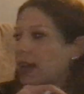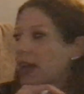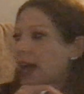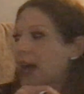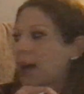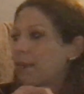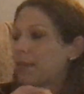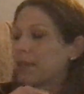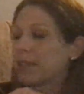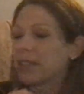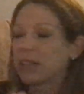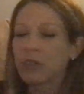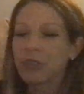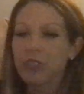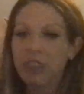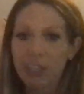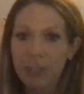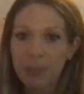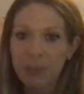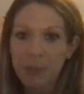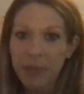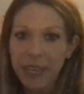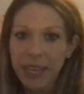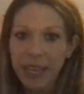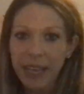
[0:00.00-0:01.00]
And so
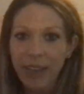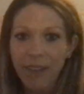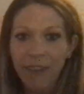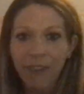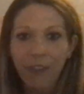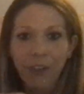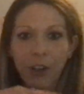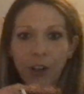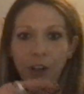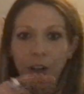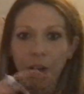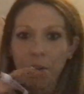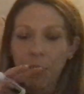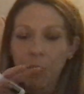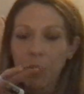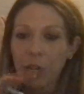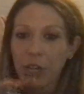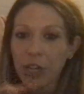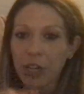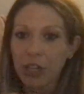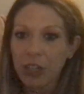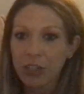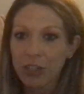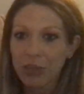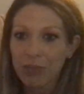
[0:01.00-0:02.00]
just be careful when
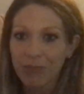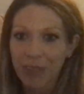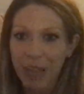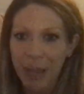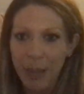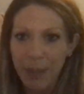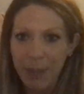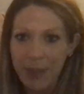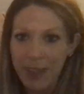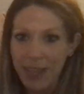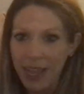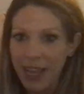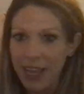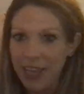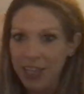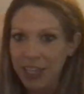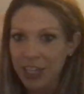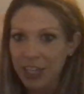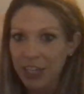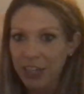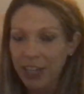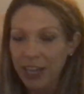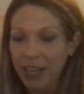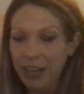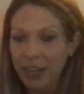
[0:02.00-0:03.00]
you're typing that
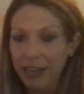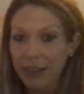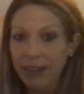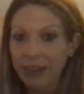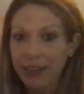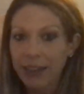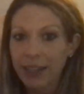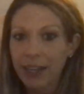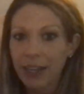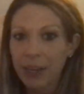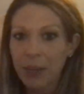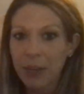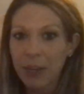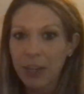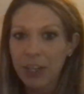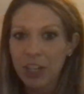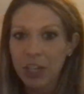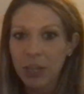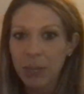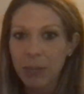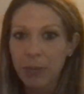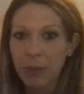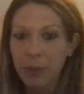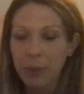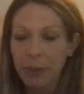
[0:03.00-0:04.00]
into your calculator. Make
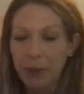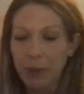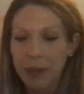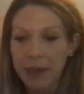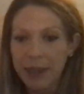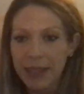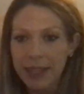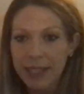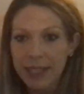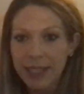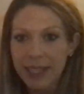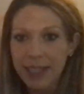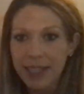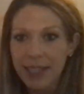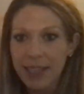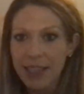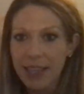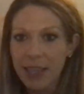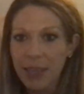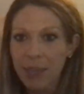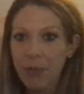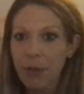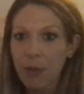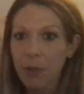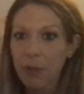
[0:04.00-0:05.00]
sure you put parentheses in
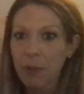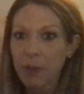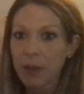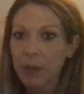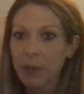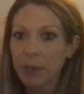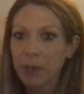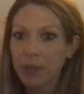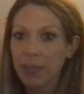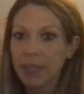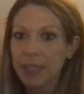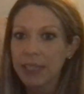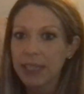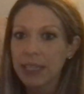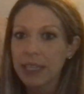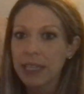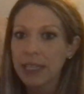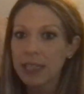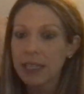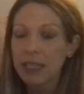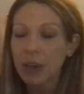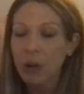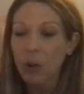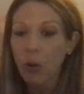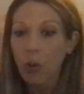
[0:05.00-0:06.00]
the appropriate
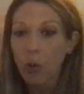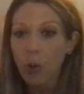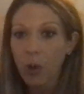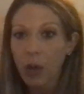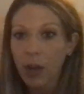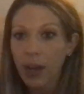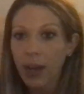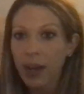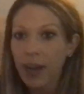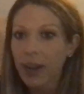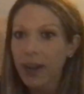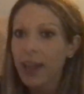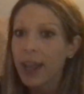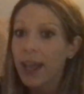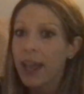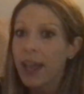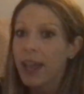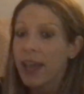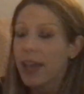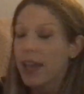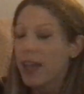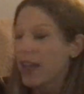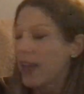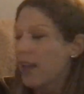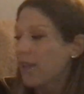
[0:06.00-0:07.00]
places. Or
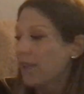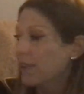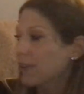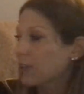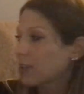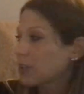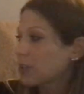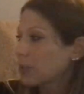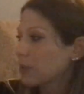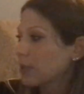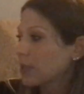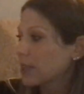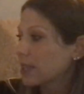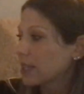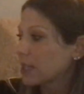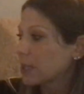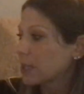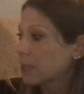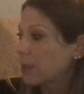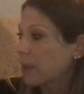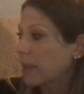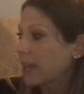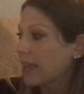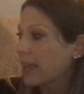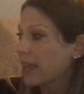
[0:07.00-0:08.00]
if you're doing this
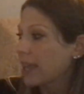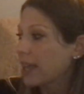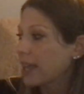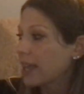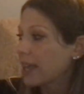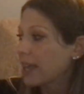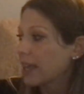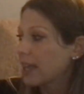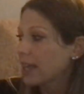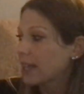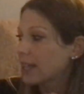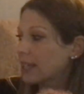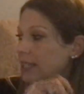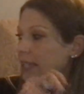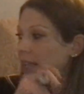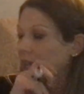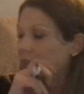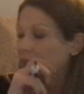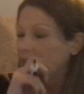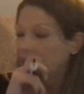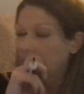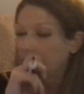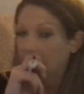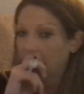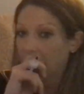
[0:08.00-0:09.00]
by hand,
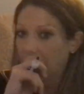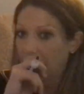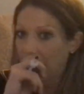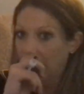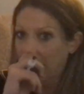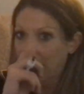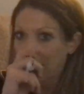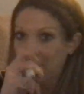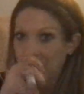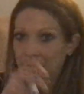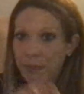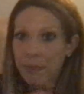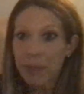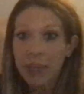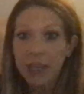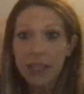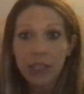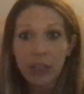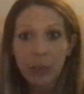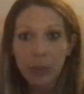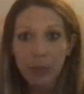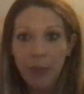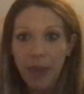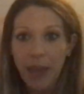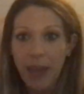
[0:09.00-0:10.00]

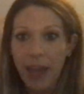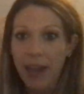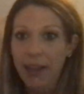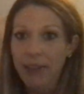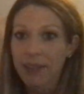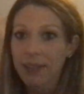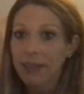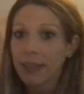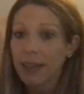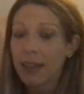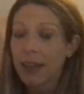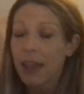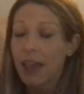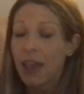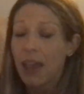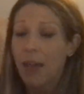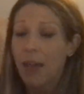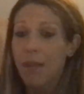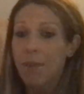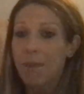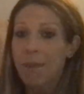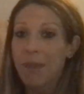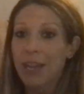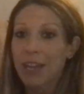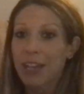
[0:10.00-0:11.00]
mental math,
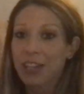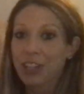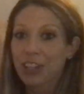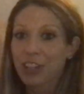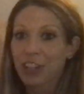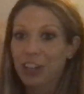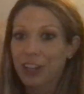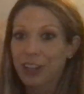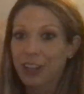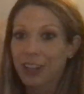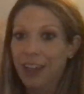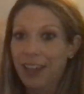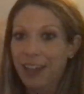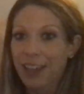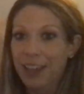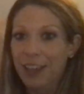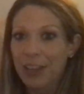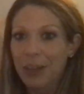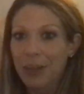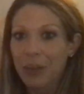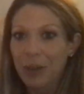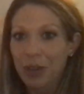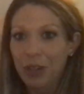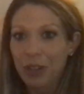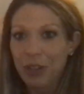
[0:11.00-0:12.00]
make sure that
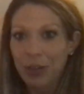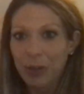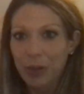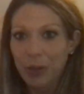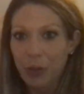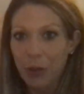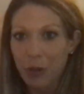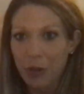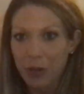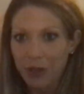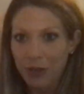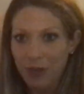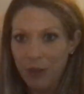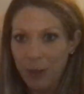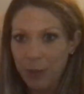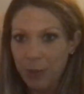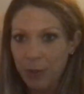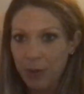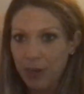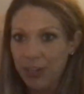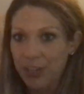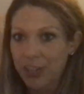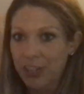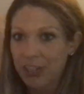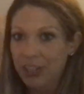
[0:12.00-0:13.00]
you are doing order of
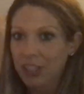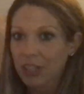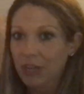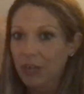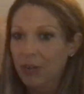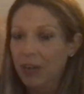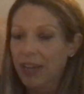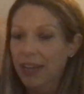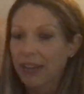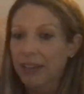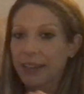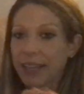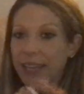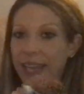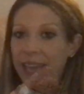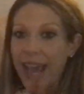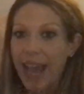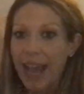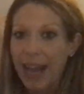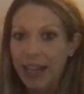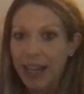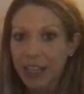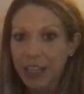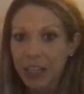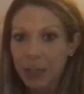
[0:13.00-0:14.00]
operations correctly.
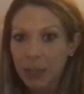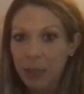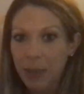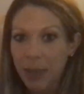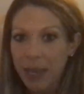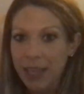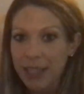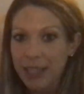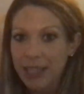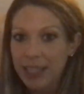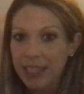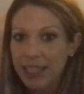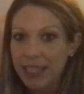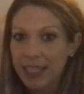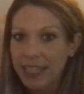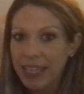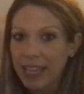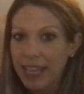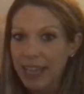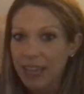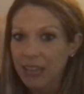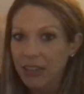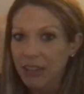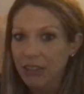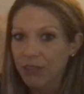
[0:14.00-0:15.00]
Add your bases
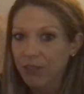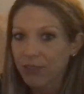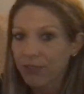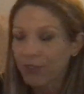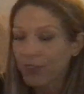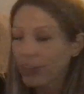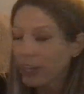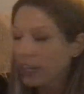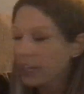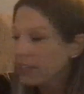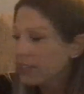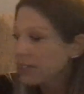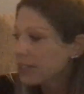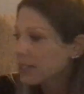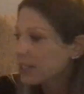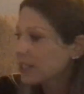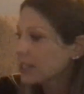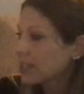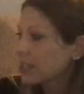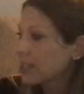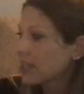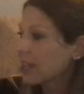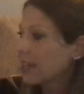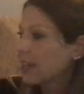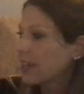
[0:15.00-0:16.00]
together
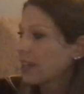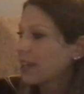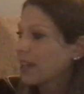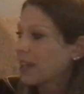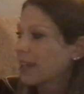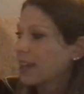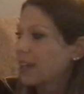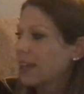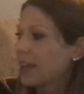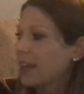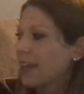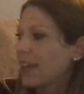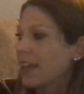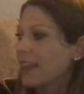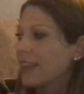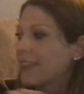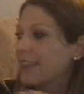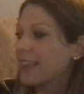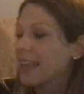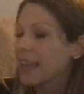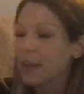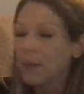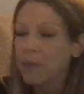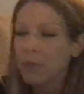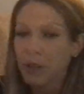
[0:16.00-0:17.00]
first,
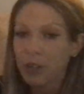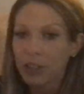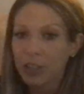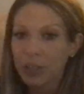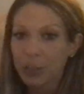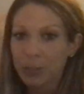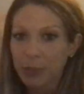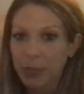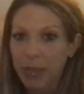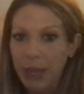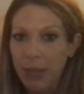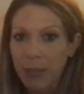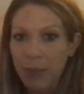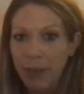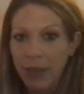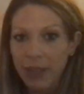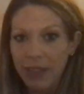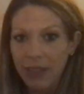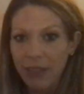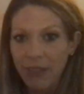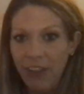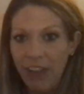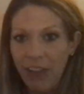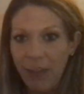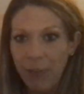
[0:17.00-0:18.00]
then multiply by
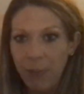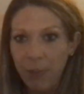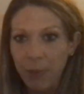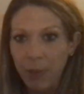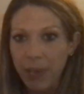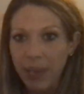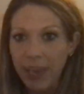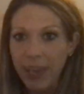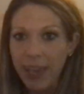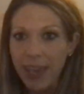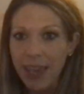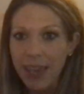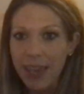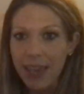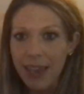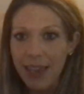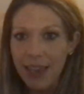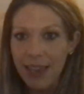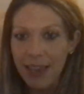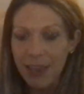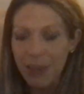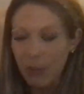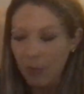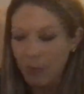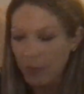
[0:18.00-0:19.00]
the 5.8
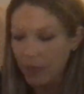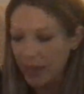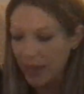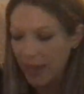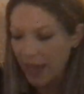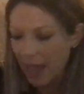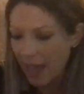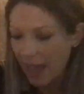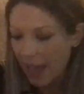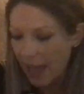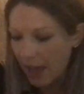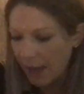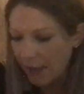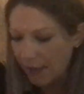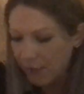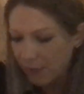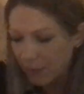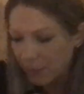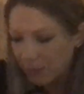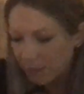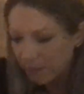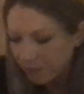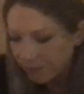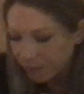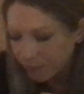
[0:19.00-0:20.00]
and the 1/2.
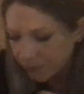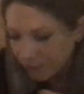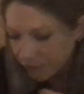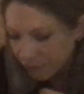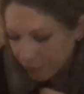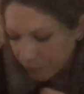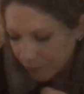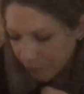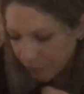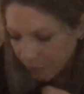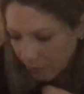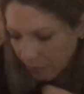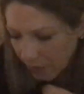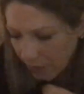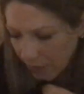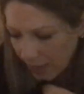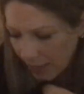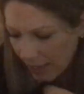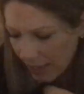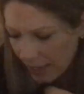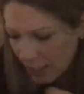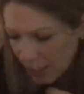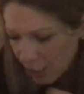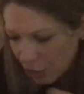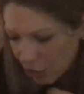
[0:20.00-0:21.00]

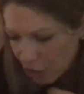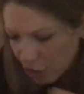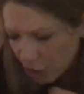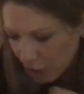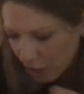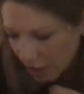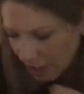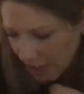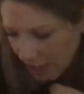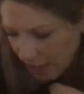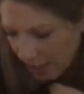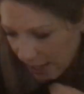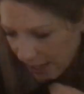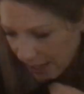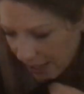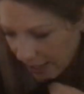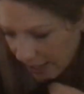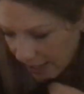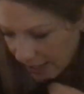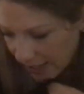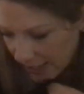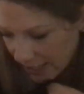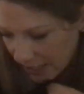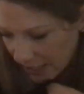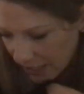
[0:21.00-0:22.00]
And you should get an
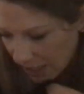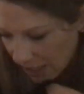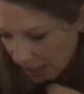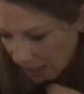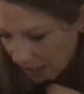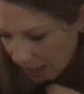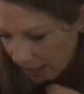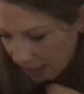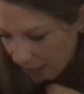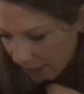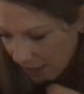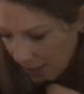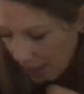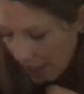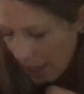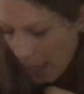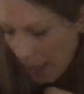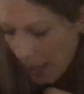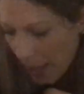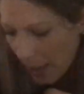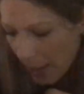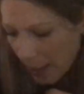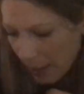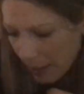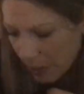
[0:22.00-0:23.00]
answer of
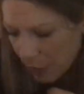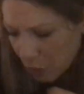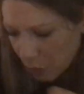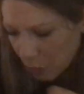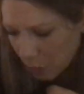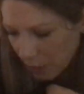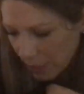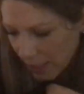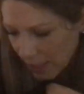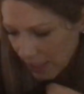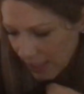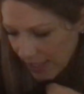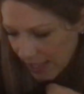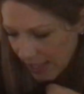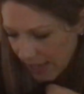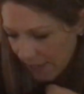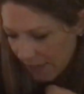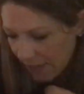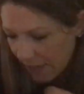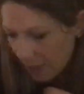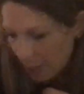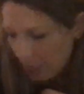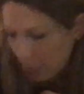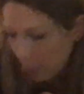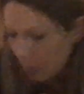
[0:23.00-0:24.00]

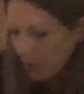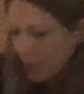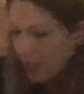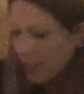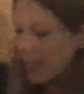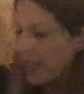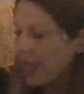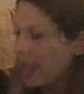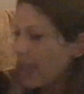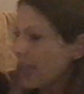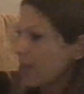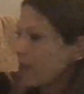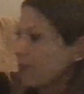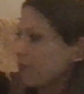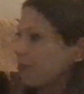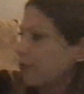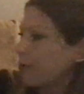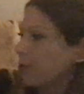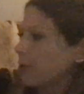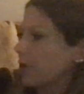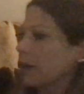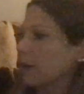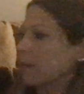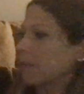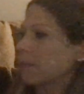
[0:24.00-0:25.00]

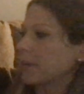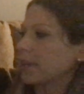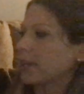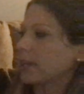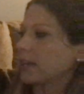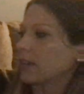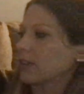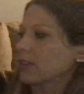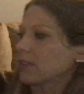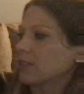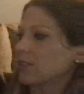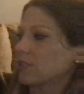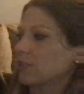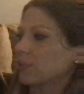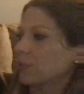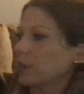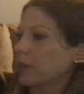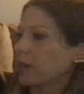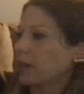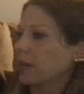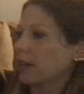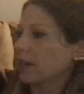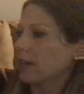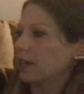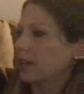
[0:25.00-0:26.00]
27.84 meters
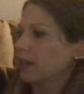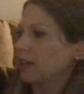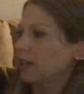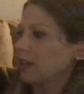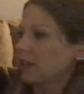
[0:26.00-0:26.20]
squared.